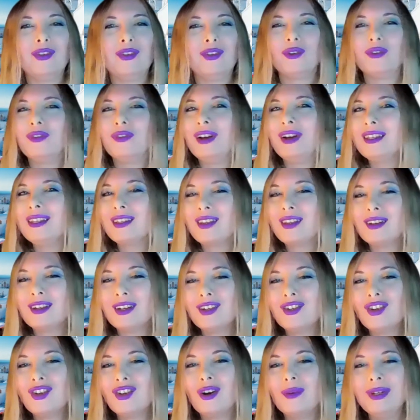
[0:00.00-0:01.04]
If your friends got
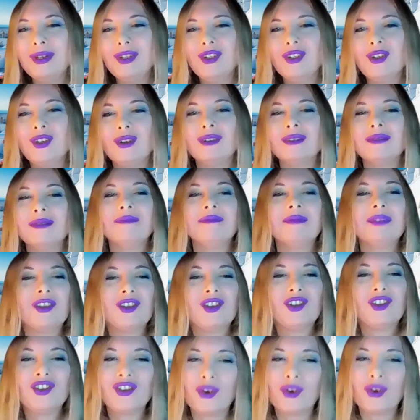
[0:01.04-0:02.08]
a job and you don't,
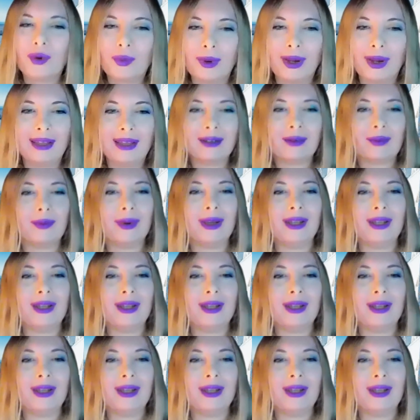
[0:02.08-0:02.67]
so what?